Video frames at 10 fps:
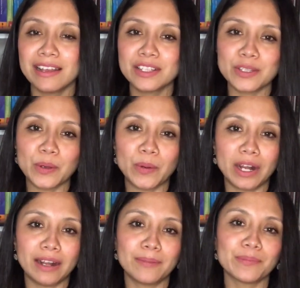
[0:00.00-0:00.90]
So
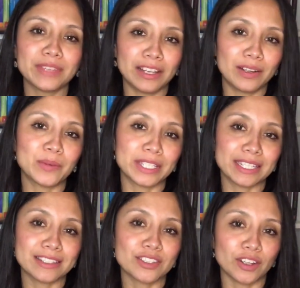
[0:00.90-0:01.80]
now I want to
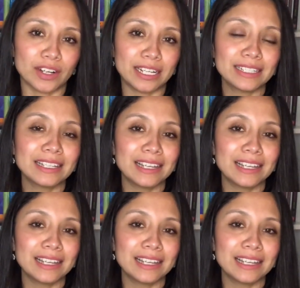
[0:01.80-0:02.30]
get started.